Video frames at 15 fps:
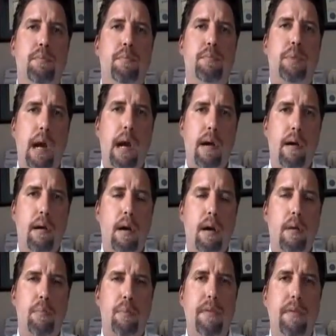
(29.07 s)

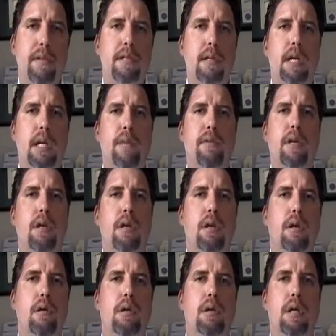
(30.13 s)
previously given
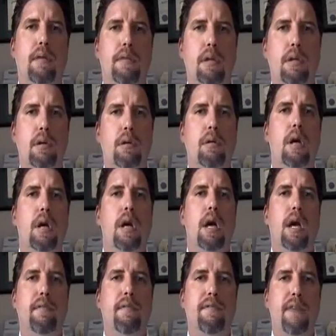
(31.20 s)
you
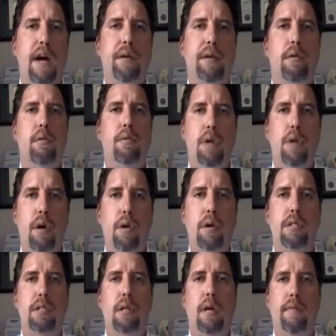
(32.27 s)
a final
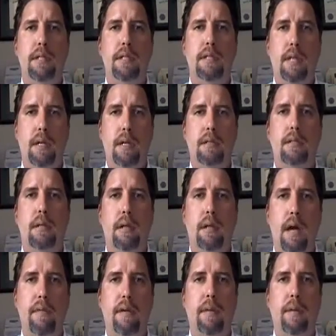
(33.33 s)
notice of intent to
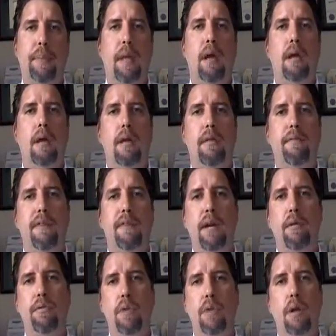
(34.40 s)
levy. Now, the
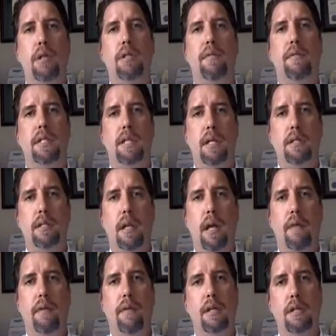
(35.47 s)
final notice of intent to
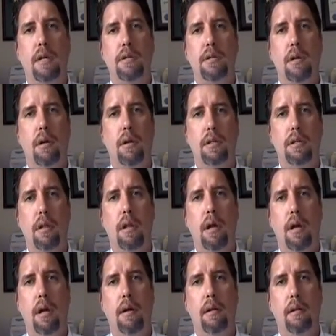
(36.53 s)
levy is also known as
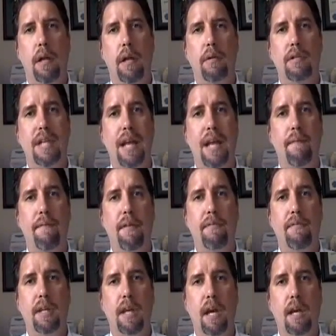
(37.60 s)
letter
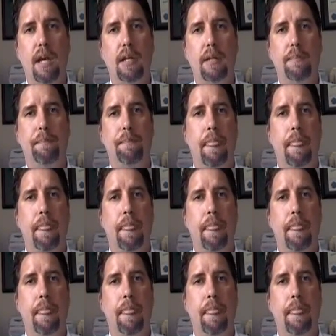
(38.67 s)
1058.